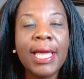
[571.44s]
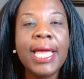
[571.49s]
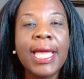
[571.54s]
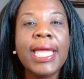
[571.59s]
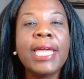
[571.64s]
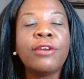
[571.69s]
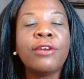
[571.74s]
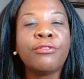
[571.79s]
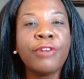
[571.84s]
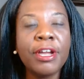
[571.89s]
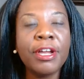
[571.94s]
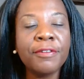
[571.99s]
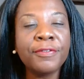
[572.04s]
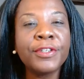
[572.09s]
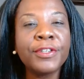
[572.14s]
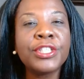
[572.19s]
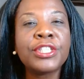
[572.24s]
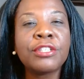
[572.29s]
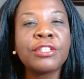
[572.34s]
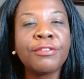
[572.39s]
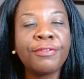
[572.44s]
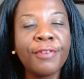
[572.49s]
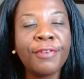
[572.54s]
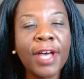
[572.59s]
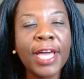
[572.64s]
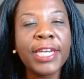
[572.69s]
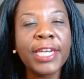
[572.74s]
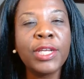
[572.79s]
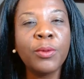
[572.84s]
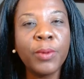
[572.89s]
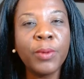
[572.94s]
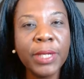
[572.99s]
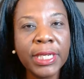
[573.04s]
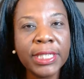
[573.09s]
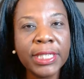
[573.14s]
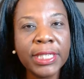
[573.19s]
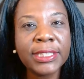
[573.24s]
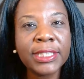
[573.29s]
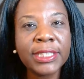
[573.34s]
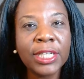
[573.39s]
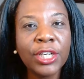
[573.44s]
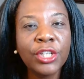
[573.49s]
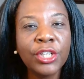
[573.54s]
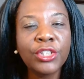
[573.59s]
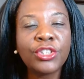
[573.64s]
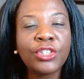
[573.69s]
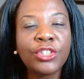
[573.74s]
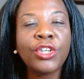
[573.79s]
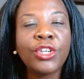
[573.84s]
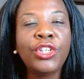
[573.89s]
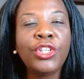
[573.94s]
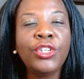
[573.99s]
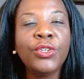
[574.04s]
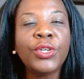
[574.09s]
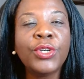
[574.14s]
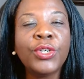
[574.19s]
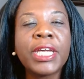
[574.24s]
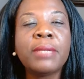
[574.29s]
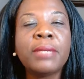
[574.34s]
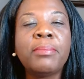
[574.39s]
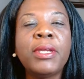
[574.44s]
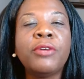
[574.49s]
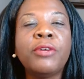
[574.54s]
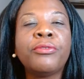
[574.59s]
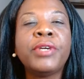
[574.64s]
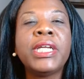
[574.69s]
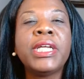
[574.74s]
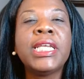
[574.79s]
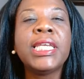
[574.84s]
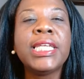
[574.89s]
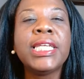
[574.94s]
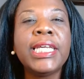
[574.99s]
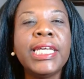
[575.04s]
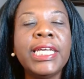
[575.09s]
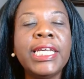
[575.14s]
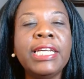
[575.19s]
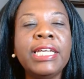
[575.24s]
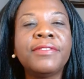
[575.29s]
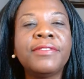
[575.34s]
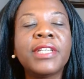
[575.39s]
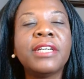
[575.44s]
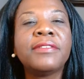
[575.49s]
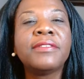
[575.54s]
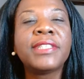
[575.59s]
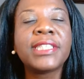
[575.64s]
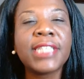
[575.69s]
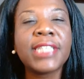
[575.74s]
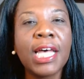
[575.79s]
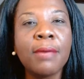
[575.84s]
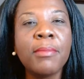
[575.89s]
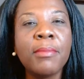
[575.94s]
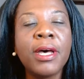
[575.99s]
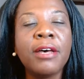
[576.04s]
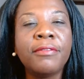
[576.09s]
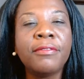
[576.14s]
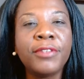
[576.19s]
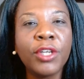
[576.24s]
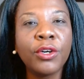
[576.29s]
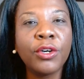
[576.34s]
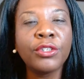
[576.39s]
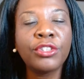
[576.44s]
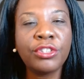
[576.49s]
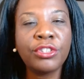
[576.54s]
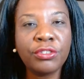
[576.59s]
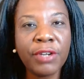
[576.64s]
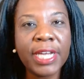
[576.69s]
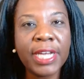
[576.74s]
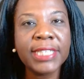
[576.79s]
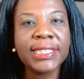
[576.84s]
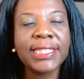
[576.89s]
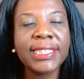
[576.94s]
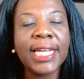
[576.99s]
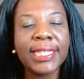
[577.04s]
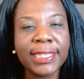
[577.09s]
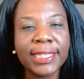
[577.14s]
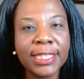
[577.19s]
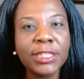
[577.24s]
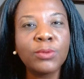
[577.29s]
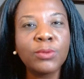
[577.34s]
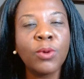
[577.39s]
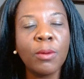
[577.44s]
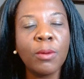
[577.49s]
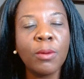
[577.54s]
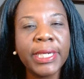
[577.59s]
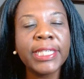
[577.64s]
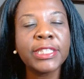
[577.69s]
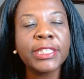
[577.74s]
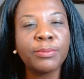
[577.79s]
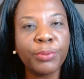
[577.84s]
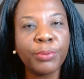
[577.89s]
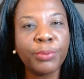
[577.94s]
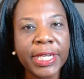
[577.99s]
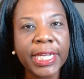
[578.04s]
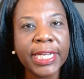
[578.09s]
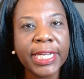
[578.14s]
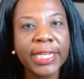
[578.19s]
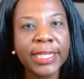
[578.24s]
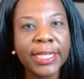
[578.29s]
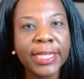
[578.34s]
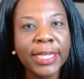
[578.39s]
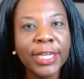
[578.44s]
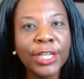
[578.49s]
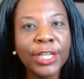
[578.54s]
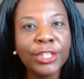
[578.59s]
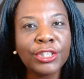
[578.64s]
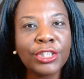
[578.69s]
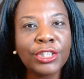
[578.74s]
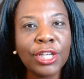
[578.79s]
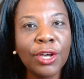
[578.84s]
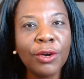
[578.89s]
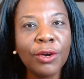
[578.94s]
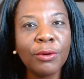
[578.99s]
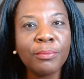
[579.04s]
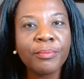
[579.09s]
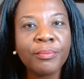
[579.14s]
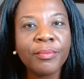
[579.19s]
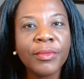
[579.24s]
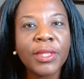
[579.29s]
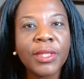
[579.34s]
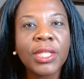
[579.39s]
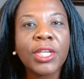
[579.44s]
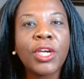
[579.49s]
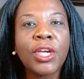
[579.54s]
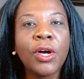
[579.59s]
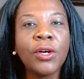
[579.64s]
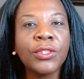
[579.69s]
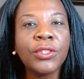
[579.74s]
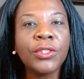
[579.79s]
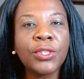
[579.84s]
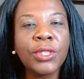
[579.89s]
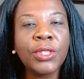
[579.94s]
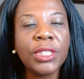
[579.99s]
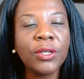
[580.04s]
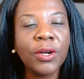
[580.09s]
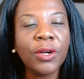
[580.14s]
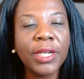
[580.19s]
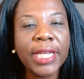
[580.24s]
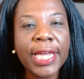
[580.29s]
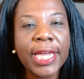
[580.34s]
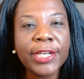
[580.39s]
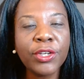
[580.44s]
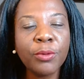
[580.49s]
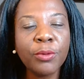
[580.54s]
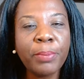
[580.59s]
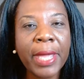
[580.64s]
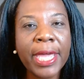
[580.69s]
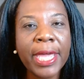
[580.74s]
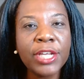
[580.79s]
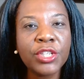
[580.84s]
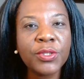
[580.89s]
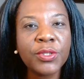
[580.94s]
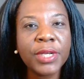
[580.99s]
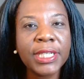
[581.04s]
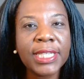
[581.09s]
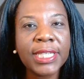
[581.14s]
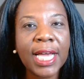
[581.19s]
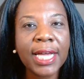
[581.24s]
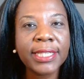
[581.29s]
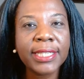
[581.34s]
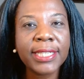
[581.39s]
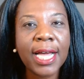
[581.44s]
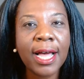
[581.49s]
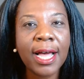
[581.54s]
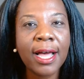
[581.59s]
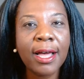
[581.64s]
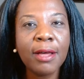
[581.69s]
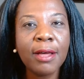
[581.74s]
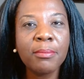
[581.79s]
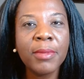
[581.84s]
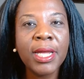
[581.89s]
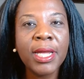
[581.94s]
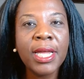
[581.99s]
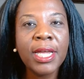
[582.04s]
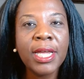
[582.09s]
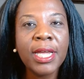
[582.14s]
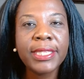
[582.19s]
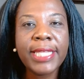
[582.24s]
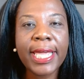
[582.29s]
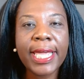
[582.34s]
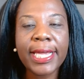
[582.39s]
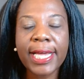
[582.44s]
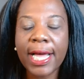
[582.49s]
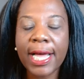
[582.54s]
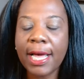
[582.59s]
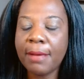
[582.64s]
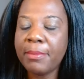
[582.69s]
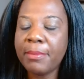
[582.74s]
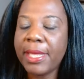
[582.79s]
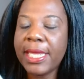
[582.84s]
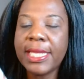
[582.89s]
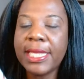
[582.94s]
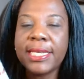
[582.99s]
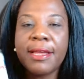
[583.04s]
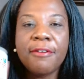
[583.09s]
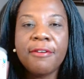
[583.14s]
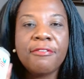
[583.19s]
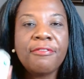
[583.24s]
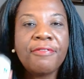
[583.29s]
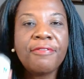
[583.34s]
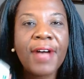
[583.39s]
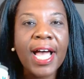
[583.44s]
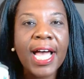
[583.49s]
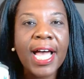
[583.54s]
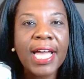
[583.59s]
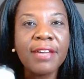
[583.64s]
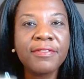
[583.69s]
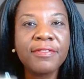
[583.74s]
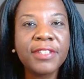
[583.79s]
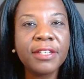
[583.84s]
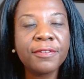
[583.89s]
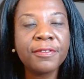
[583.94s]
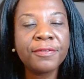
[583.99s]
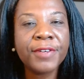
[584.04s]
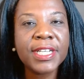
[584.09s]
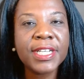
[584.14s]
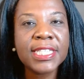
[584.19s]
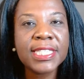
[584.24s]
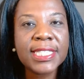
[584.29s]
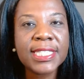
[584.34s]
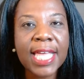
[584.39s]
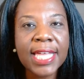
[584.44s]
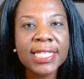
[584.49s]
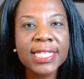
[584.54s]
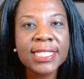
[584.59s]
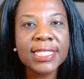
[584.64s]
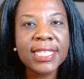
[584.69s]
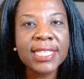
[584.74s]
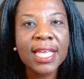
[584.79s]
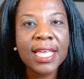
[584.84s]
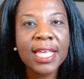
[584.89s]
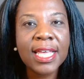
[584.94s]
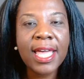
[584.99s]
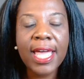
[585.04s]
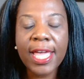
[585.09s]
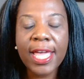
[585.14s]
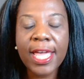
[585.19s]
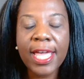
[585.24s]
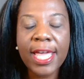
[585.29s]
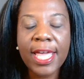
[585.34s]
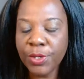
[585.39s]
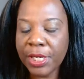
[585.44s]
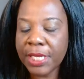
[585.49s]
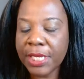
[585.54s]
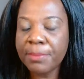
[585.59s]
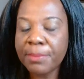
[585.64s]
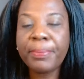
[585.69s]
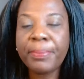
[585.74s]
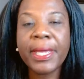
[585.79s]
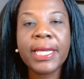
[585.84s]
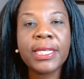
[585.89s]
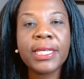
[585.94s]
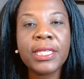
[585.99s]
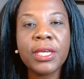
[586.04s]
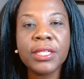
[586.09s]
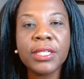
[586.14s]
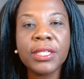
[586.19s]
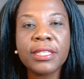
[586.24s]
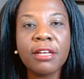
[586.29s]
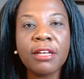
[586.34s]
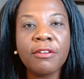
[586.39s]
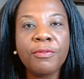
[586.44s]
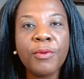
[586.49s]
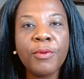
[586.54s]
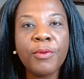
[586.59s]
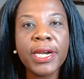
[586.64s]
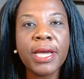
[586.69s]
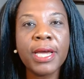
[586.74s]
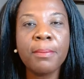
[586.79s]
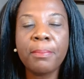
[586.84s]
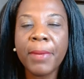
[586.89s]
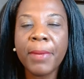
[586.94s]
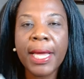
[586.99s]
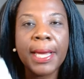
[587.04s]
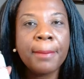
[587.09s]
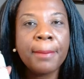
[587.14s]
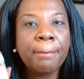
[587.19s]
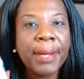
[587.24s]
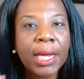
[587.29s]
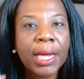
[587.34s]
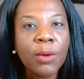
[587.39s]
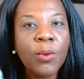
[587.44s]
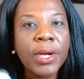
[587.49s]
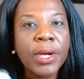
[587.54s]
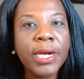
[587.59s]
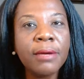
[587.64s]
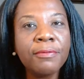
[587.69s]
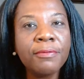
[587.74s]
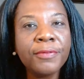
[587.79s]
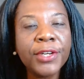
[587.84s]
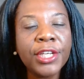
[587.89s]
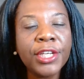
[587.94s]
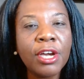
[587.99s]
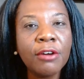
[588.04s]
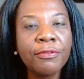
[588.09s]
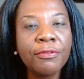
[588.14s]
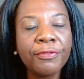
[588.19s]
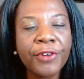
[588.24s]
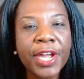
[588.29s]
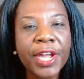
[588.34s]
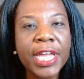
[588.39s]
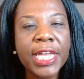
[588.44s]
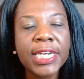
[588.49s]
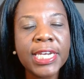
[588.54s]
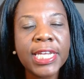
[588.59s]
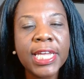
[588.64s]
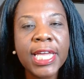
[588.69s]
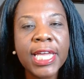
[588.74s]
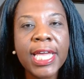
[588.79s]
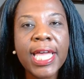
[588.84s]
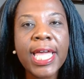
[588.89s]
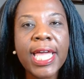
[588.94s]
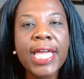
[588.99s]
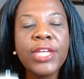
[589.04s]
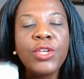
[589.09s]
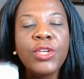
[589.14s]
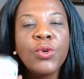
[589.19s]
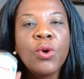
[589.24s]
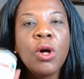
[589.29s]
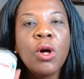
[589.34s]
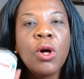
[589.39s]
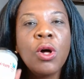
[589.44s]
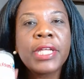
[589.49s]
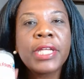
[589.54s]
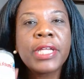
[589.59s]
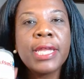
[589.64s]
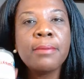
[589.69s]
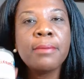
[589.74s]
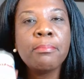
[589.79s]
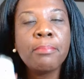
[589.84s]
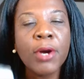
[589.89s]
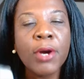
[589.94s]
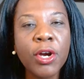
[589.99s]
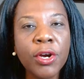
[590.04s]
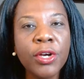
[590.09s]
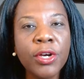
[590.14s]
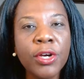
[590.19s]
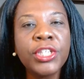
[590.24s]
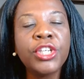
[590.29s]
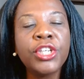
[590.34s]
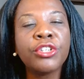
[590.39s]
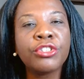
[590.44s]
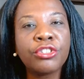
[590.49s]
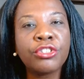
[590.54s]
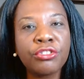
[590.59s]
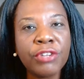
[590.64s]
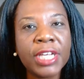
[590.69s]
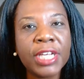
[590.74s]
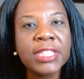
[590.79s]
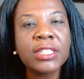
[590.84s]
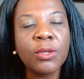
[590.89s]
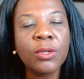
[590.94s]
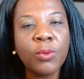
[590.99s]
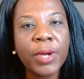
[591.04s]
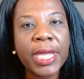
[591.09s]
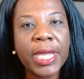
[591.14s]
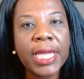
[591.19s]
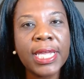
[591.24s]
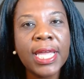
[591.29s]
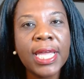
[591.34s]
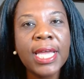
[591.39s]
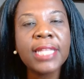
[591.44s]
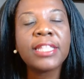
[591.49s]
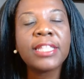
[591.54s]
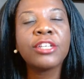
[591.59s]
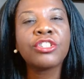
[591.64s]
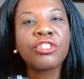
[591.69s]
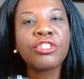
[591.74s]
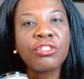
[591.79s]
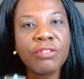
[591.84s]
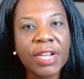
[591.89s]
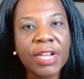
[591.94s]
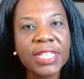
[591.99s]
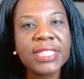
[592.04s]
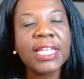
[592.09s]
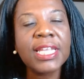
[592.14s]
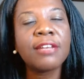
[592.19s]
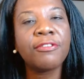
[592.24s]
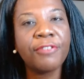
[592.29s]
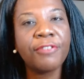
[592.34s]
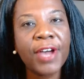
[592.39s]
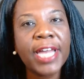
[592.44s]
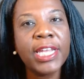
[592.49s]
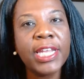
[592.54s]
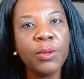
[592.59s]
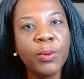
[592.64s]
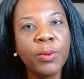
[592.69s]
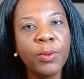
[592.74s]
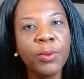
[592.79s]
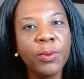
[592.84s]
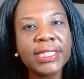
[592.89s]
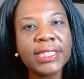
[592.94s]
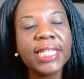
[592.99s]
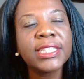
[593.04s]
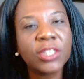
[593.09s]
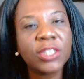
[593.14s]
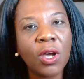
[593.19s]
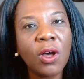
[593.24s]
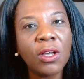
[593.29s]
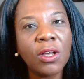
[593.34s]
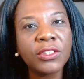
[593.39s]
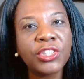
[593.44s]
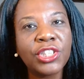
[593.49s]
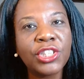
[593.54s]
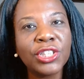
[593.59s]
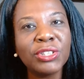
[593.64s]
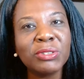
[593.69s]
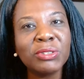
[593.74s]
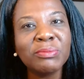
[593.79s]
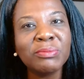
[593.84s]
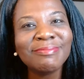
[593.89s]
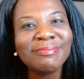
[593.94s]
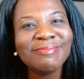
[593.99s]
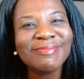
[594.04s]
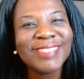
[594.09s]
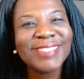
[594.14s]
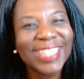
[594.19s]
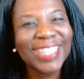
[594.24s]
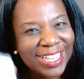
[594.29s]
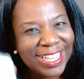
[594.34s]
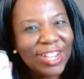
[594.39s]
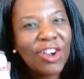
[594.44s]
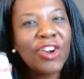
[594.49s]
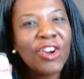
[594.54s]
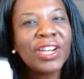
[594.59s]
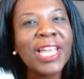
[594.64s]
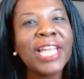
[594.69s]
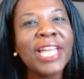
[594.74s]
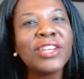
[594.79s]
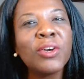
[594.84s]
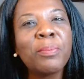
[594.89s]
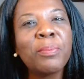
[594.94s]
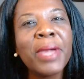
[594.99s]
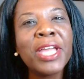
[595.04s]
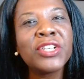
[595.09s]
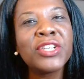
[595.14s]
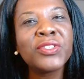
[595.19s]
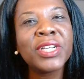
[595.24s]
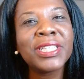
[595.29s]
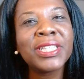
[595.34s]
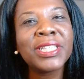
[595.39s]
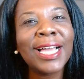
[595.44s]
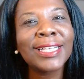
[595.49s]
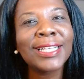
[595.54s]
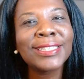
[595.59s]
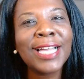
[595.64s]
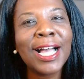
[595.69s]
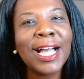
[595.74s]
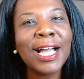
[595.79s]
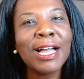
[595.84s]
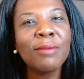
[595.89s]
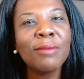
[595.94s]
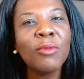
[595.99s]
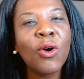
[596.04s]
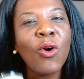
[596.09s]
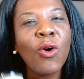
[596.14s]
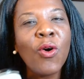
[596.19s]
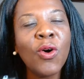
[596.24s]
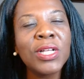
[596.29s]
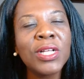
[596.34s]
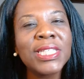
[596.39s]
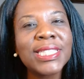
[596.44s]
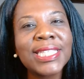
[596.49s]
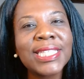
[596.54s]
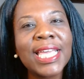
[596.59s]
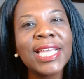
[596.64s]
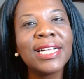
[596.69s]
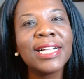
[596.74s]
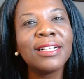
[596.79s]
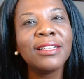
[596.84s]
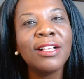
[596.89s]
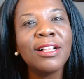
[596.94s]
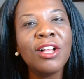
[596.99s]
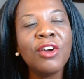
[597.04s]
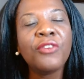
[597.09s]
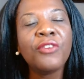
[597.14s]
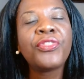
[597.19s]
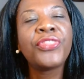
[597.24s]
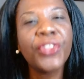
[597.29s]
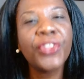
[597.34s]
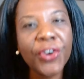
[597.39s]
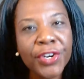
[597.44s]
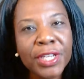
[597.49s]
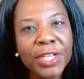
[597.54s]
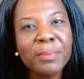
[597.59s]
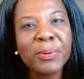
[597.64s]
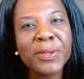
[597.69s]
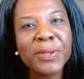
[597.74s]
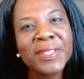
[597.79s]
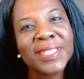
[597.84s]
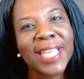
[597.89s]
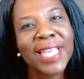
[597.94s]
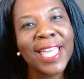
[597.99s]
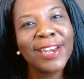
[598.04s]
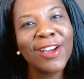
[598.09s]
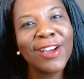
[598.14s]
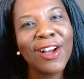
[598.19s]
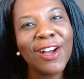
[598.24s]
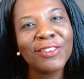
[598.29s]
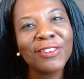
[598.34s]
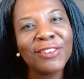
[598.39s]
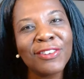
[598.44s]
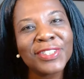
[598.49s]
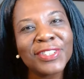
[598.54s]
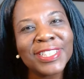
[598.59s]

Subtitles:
in reference to Fani Willis, so you could be relieved of some of your stress that this woman is bringing. So go to theorlandopatriot.com. They come in 5 different scents and you can pick yourself one up, pick one up for your friend, and you all can burn your stress away, the stress that Fani Willis has caused you. OrlandoPatriot.com on sale, 30% off.